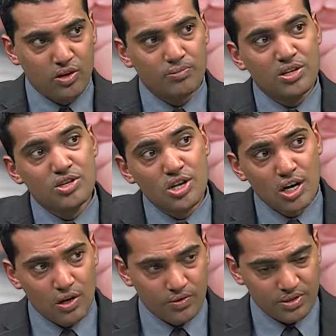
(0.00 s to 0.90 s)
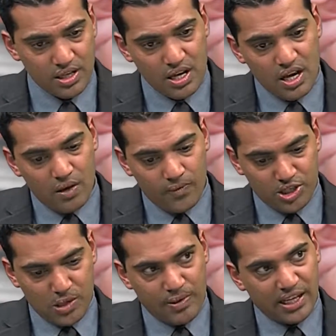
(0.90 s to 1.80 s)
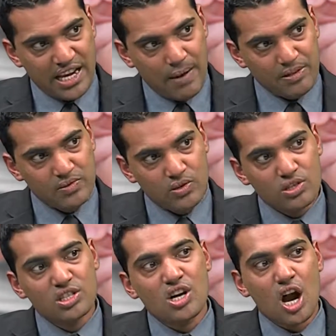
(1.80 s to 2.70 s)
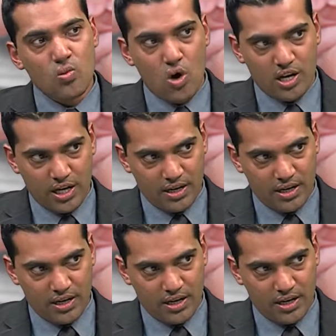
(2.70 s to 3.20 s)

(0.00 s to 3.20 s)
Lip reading: from the nerves, which typically happens when you start walking.